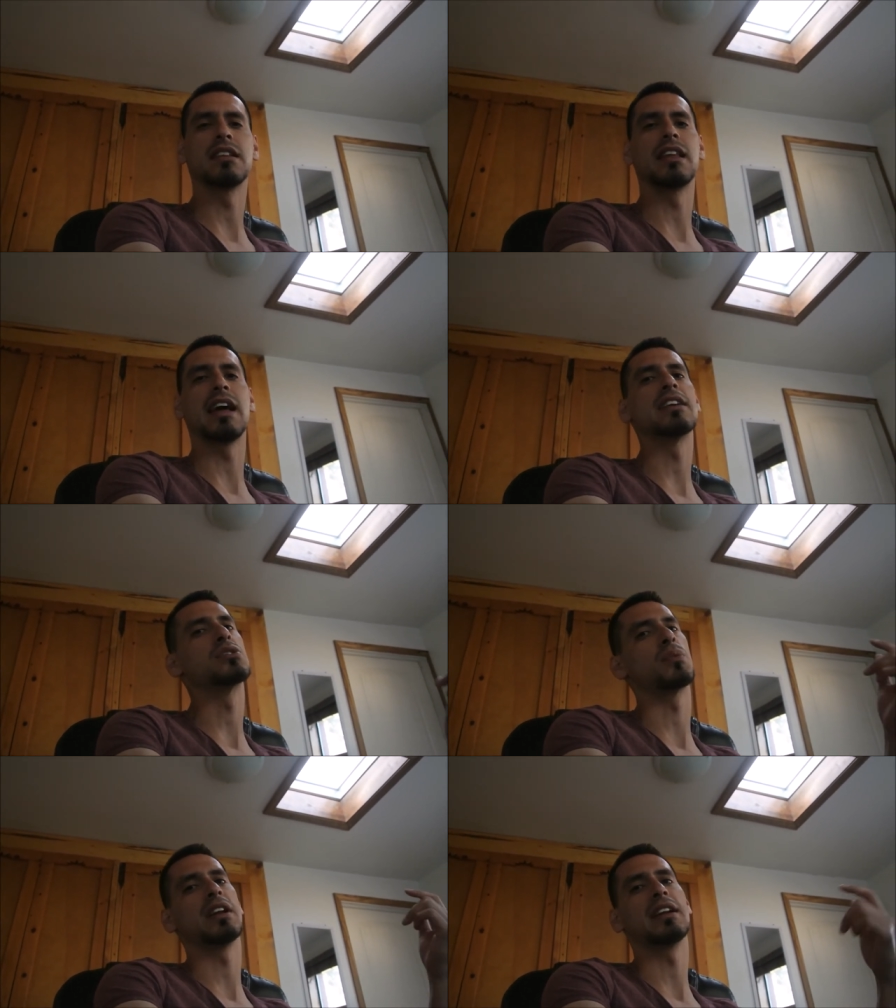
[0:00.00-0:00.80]
that is
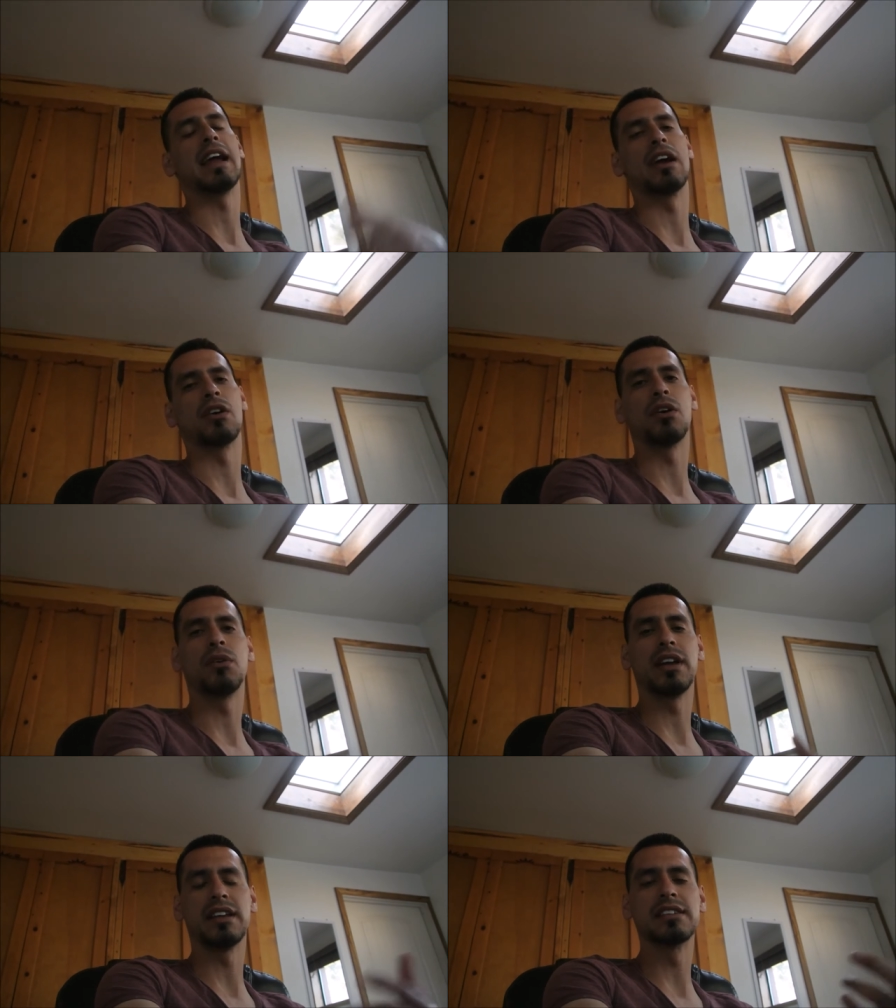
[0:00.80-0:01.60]
when an
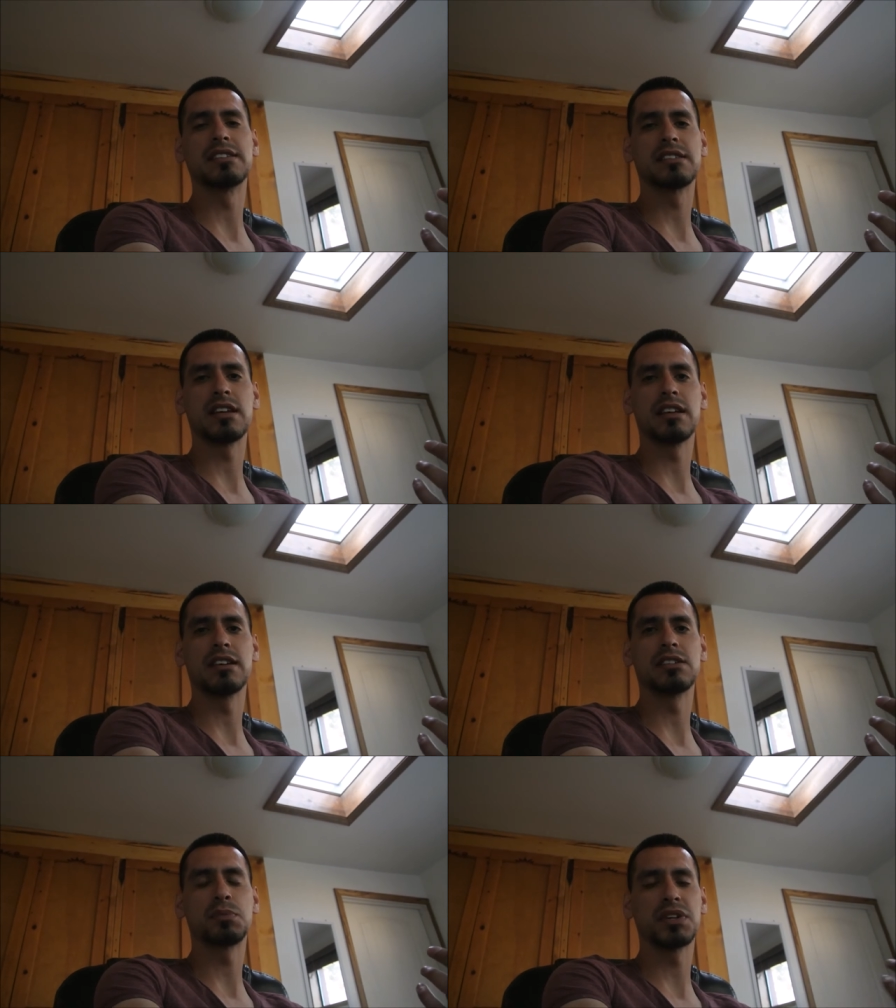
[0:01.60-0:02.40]
arrow is
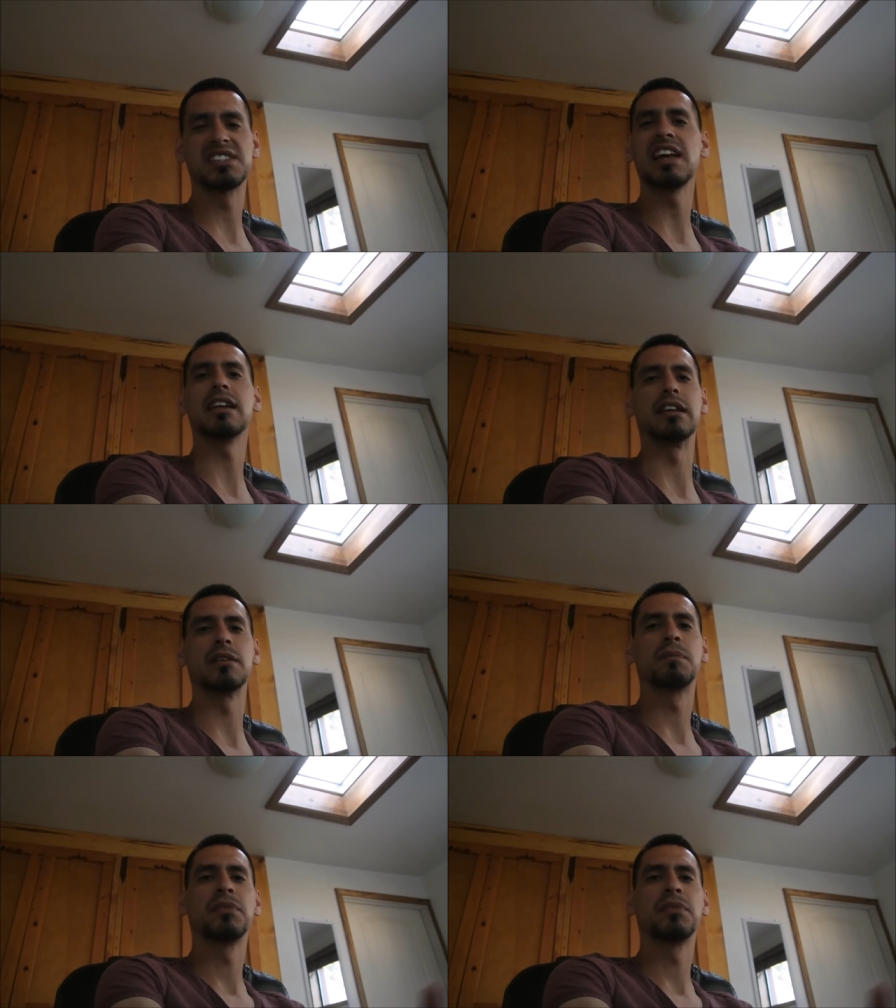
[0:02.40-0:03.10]
is presented.